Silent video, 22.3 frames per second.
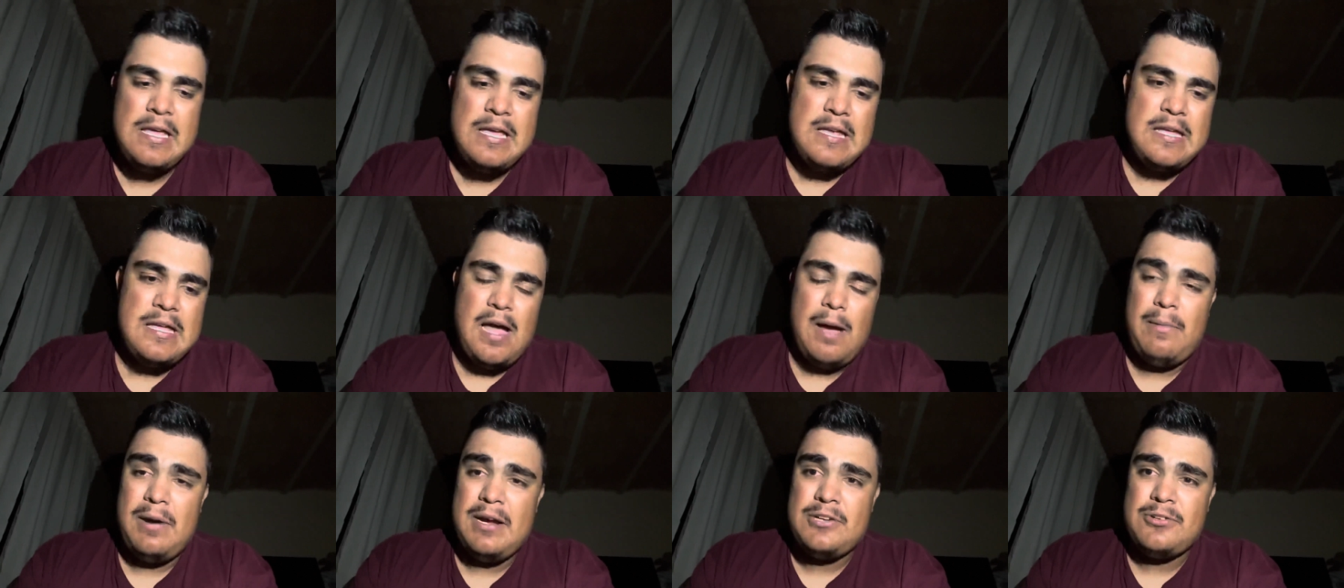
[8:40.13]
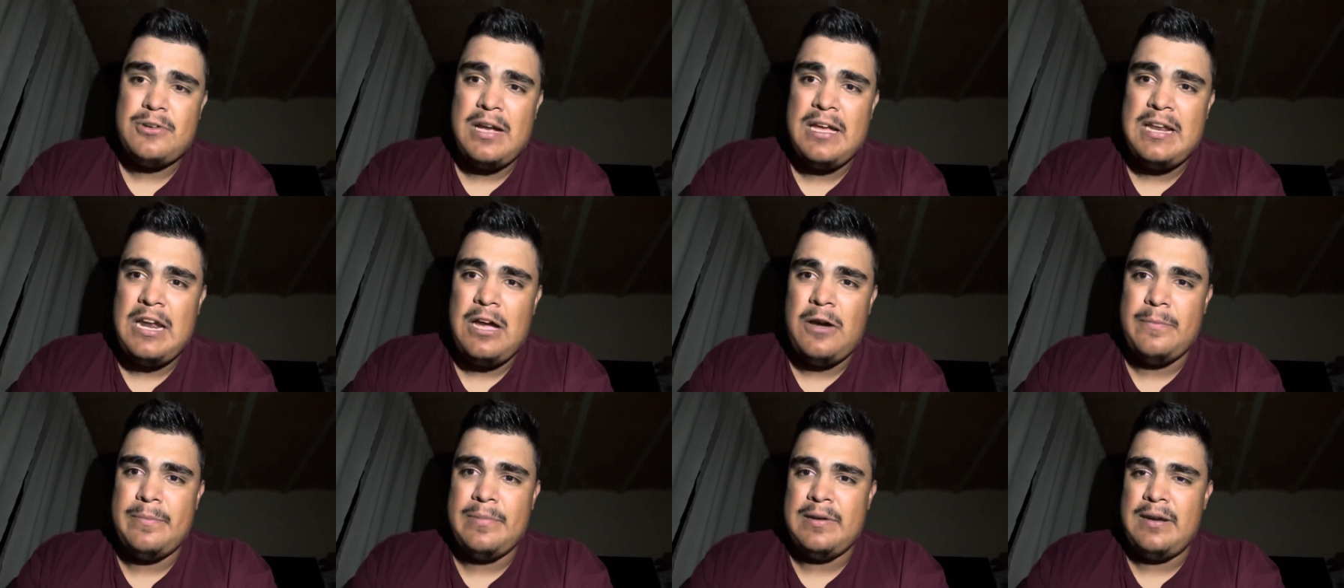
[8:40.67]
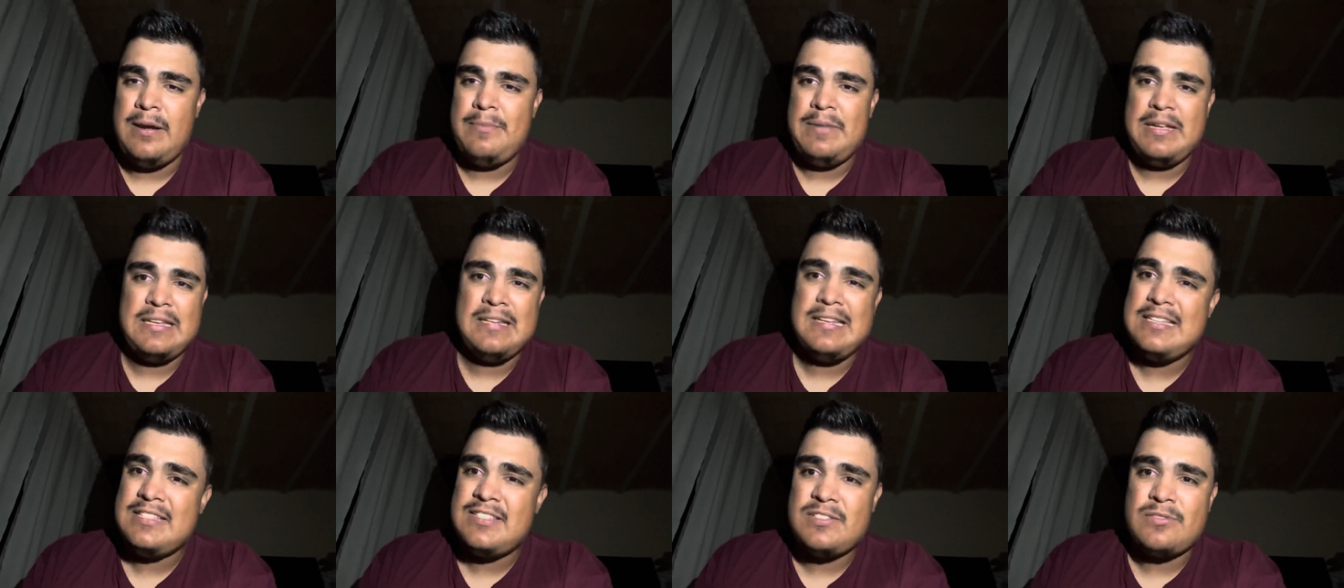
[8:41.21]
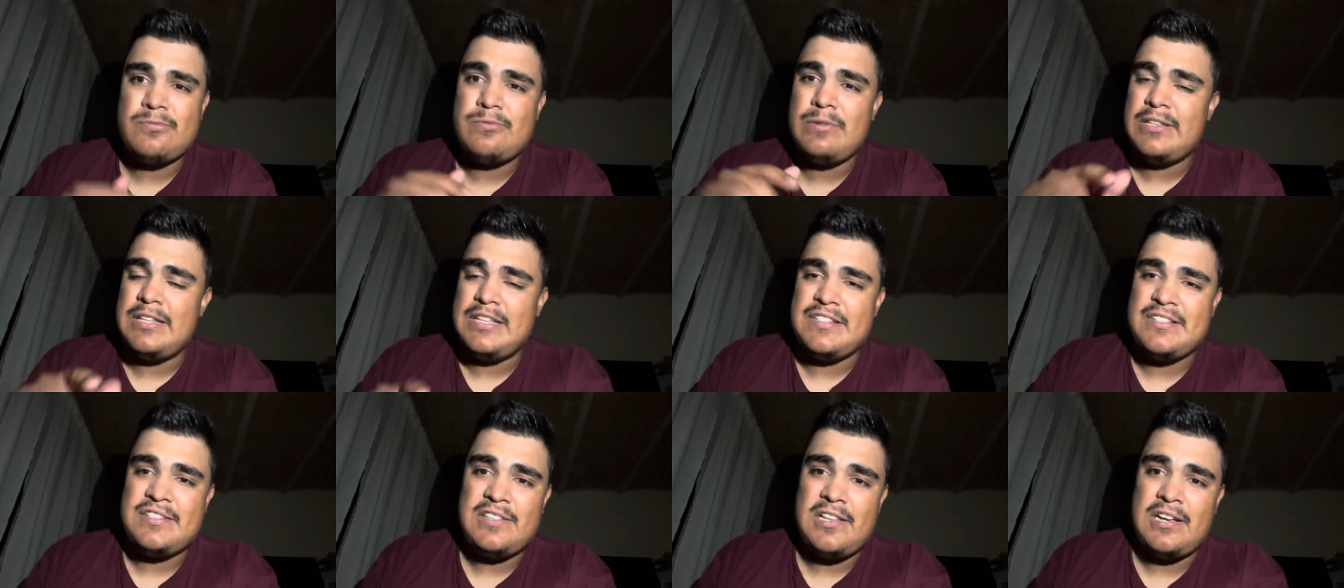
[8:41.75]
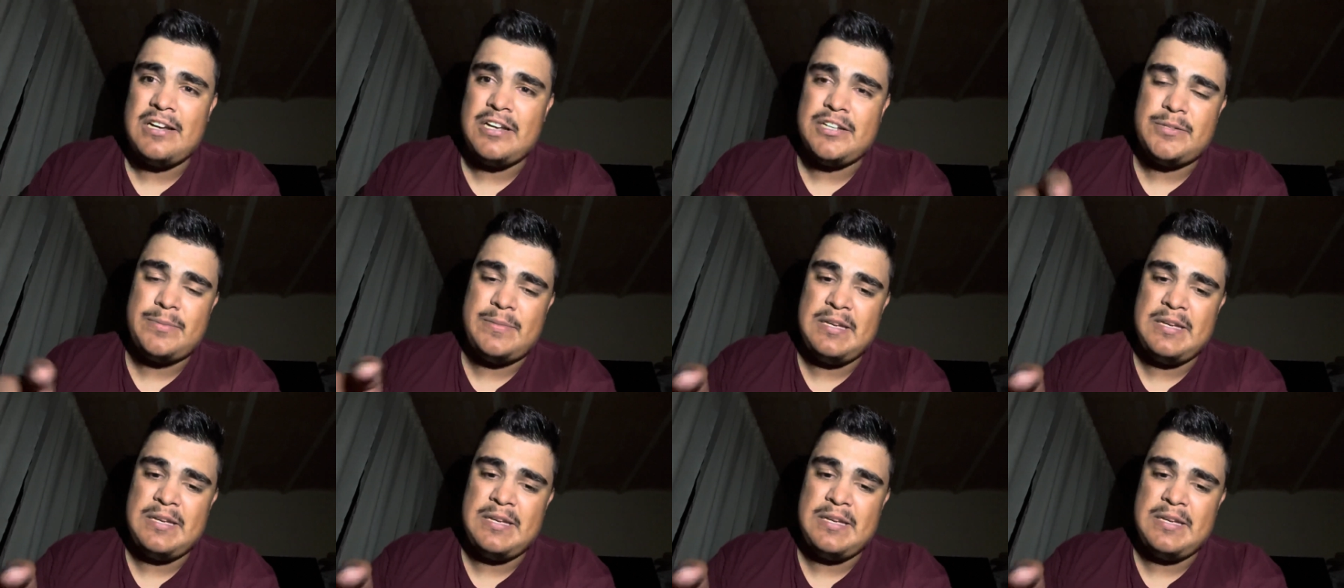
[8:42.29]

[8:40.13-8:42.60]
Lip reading: I might try it out, but I mean, it's really sluggish.